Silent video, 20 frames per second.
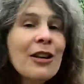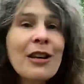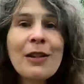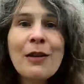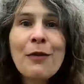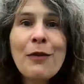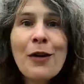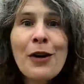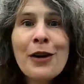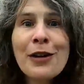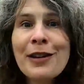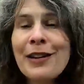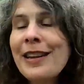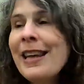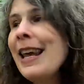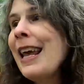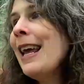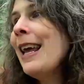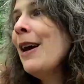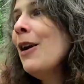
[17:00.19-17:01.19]
in the first
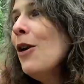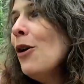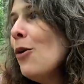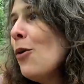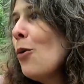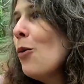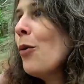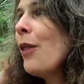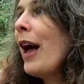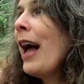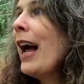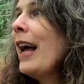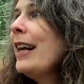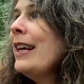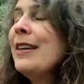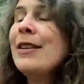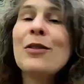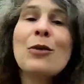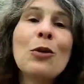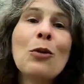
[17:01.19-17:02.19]
year, all the
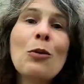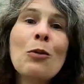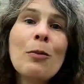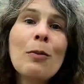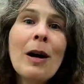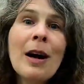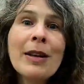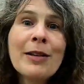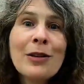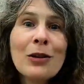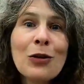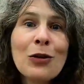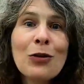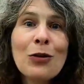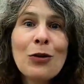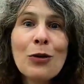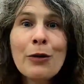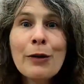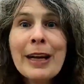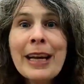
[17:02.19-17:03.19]
hazel
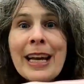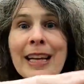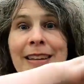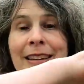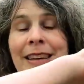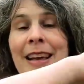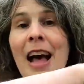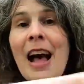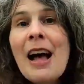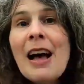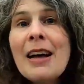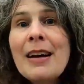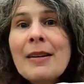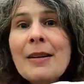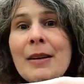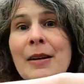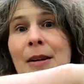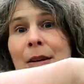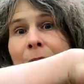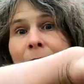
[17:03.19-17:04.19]
understory gets cut
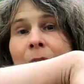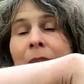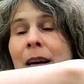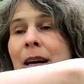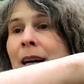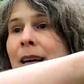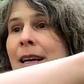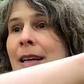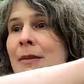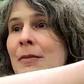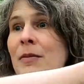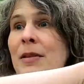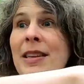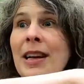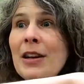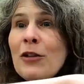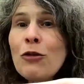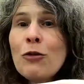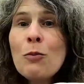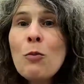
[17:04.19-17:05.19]
in
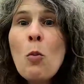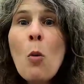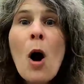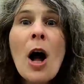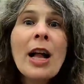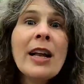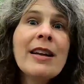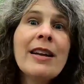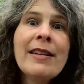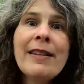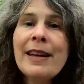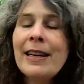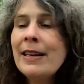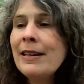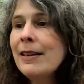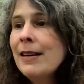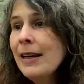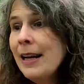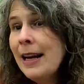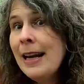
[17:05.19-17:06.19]
section 1 and
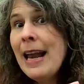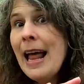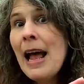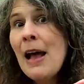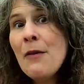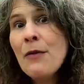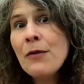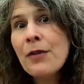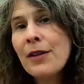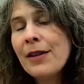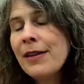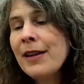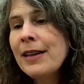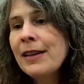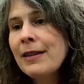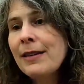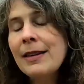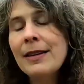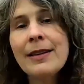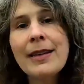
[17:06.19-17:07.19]
then left, and
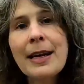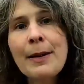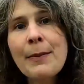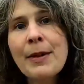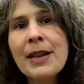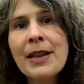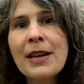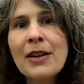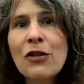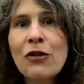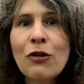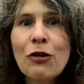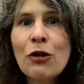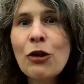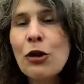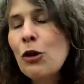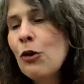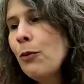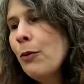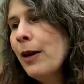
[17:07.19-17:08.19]
then same in section
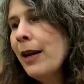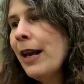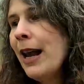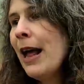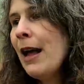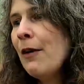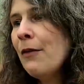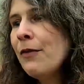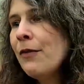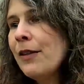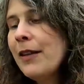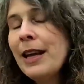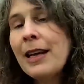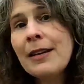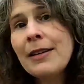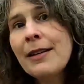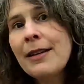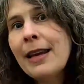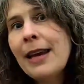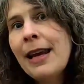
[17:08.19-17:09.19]
2 and left
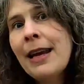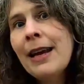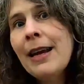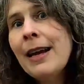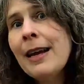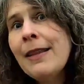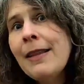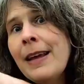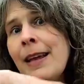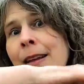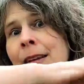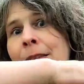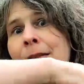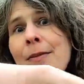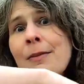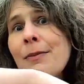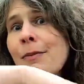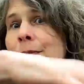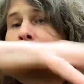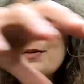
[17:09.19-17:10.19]
next year, and then
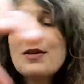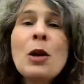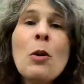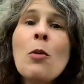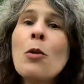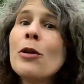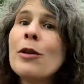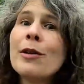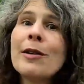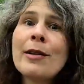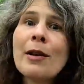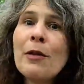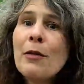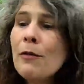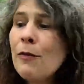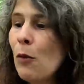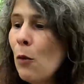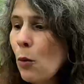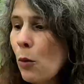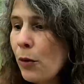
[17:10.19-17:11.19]
so on and so
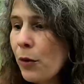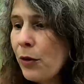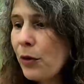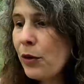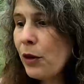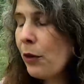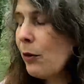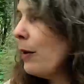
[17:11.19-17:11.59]
forth. So